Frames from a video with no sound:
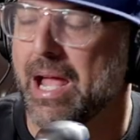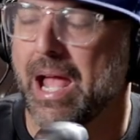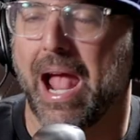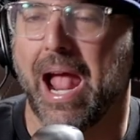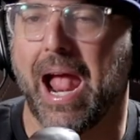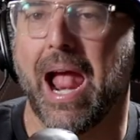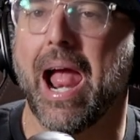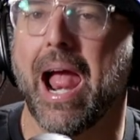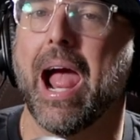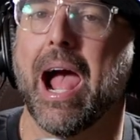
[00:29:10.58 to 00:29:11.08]

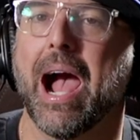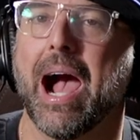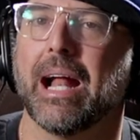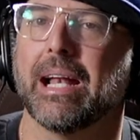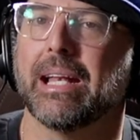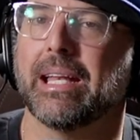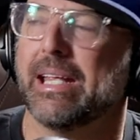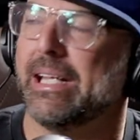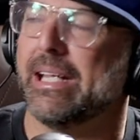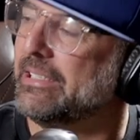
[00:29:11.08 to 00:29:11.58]
and
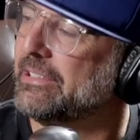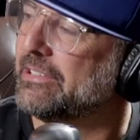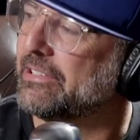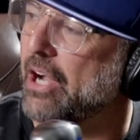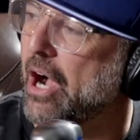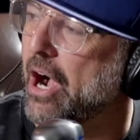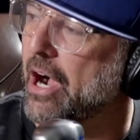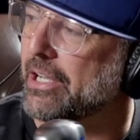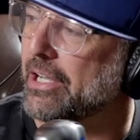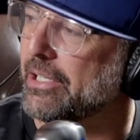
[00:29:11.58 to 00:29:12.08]
he's
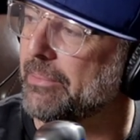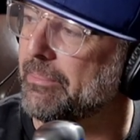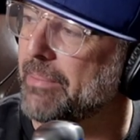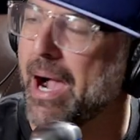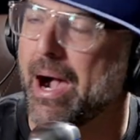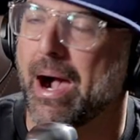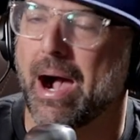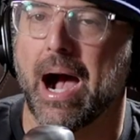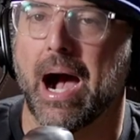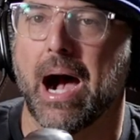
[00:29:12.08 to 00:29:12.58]
talking about
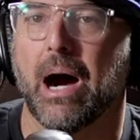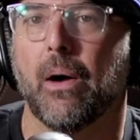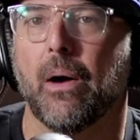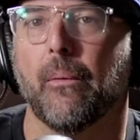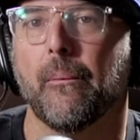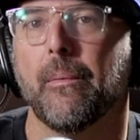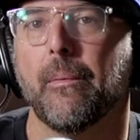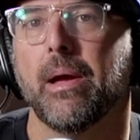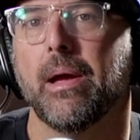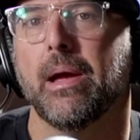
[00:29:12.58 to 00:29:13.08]
how
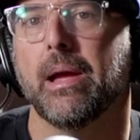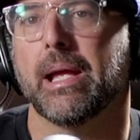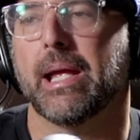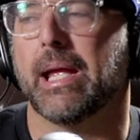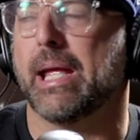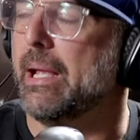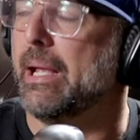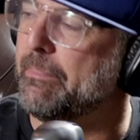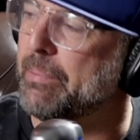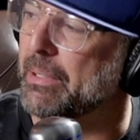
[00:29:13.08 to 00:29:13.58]

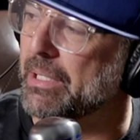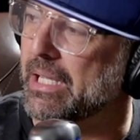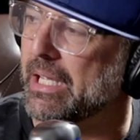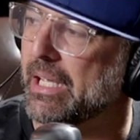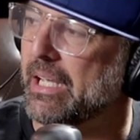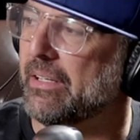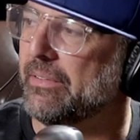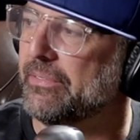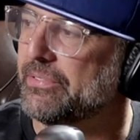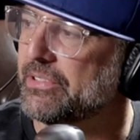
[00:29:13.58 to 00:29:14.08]
he
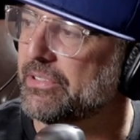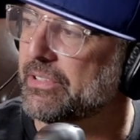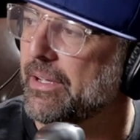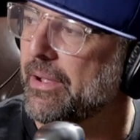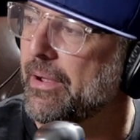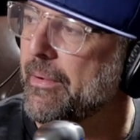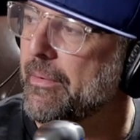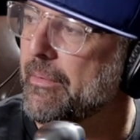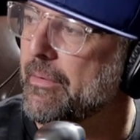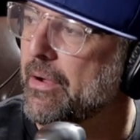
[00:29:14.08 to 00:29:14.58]
believes
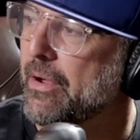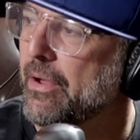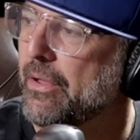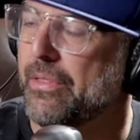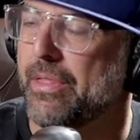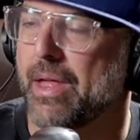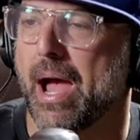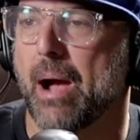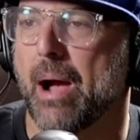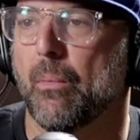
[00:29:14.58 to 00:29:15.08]

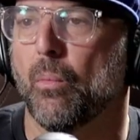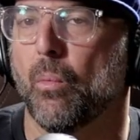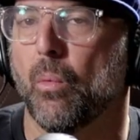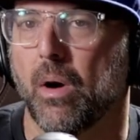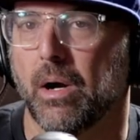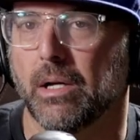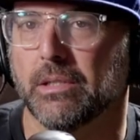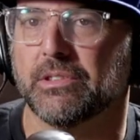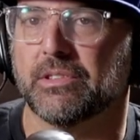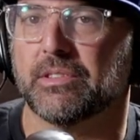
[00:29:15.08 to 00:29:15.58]
that
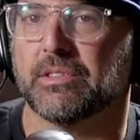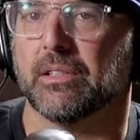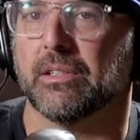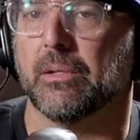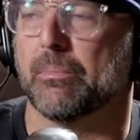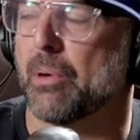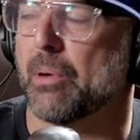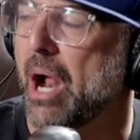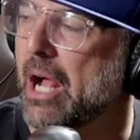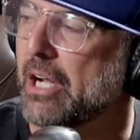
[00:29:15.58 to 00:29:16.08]
once
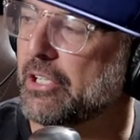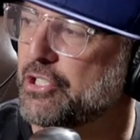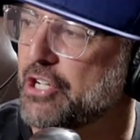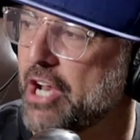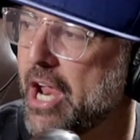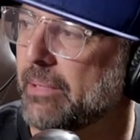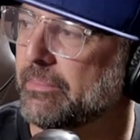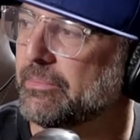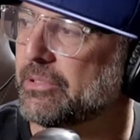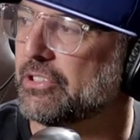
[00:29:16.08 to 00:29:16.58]
LeBron
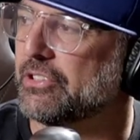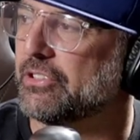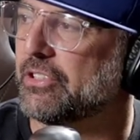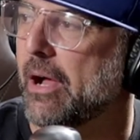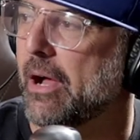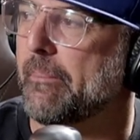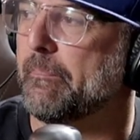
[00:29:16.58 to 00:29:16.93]
James is done